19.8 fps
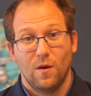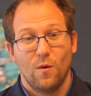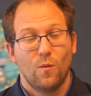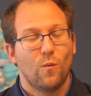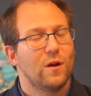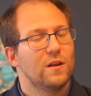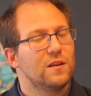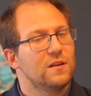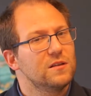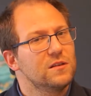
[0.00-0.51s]

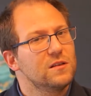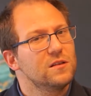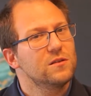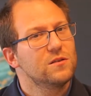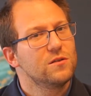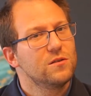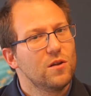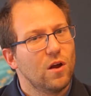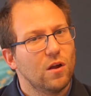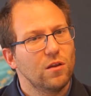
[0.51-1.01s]
While this is
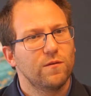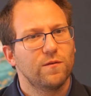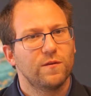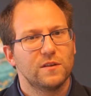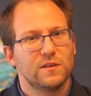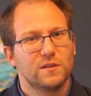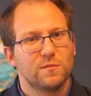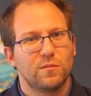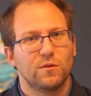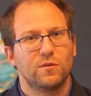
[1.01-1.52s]
not
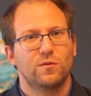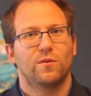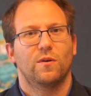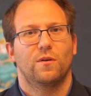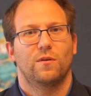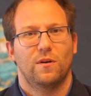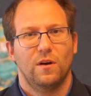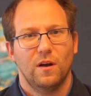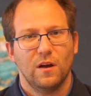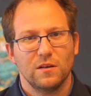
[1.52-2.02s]
visible to
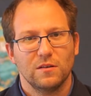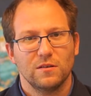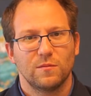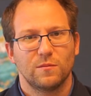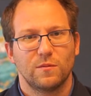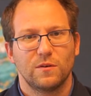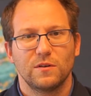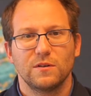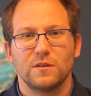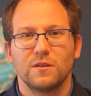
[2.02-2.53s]
our
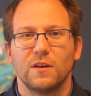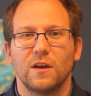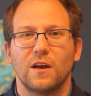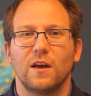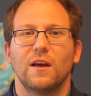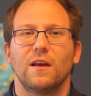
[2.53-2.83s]
customers,